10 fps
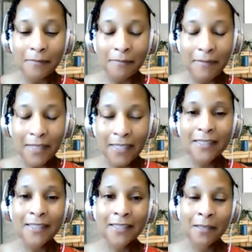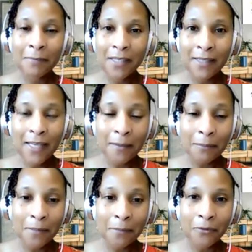this is something that
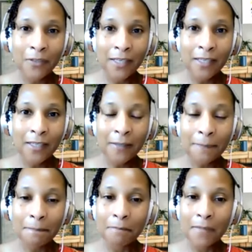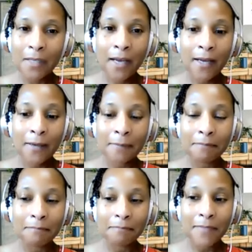people need
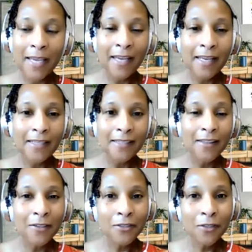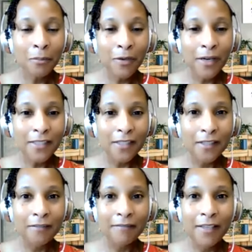um, and there's no
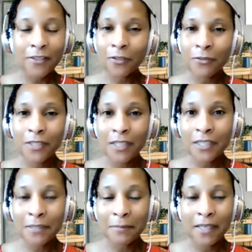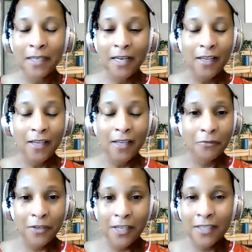pressure there's no judgment you're
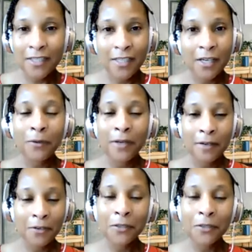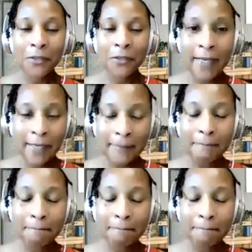free to share whatever you would like